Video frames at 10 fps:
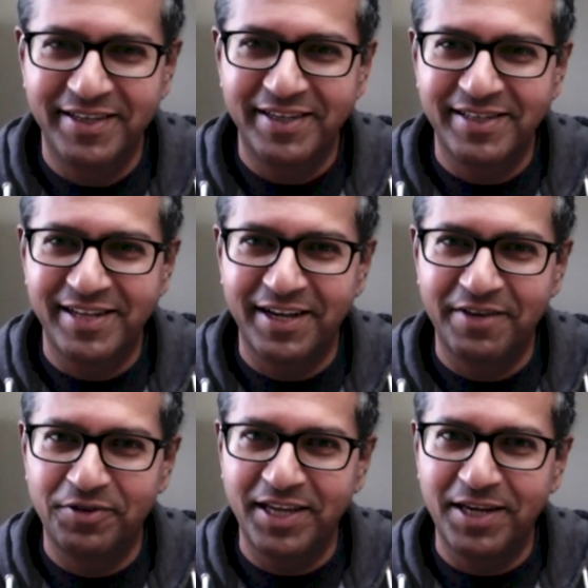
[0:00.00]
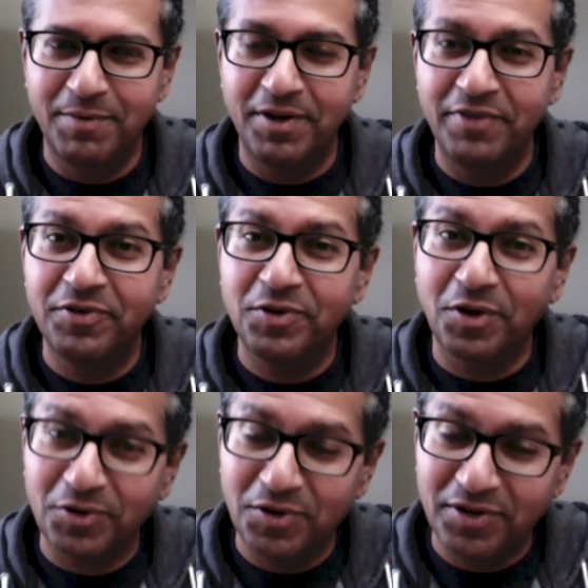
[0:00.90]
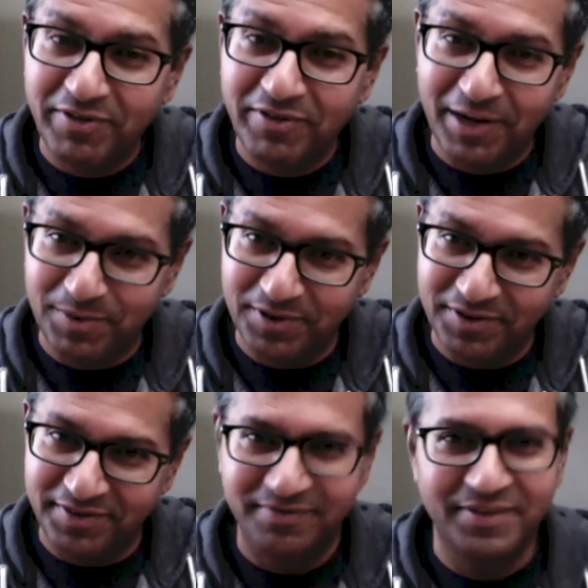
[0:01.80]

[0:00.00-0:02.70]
It's like, if you talk to your developers